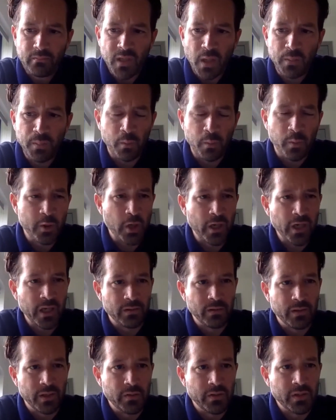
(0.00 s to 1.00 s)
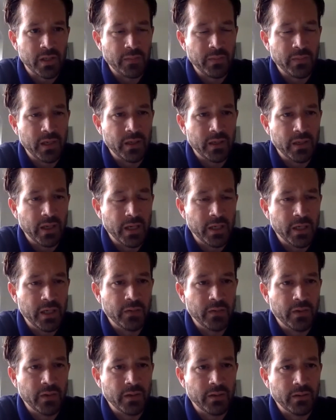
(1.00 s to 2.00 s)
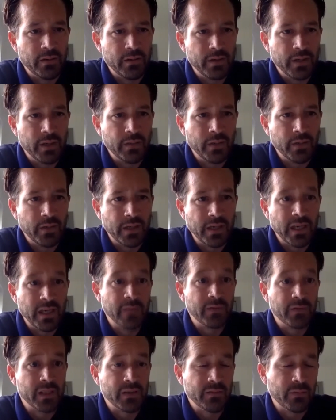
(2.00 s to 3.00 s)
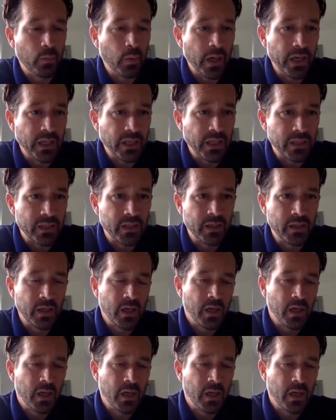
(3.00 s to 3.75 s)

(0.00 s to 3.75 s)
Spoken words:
but we're trying to use them in new and innovative ways,